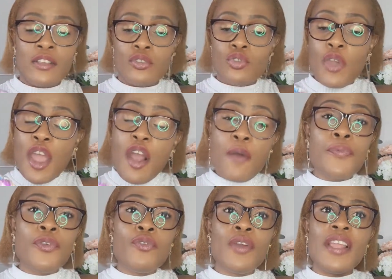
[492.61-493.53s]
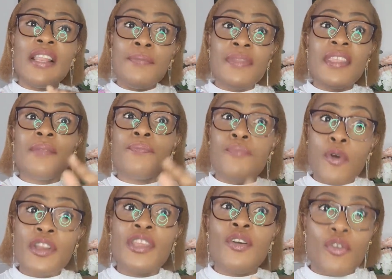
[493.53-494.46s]
to help you eliminate
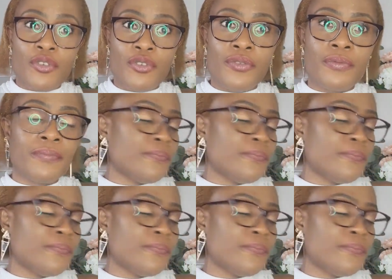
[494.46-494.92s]
body odor.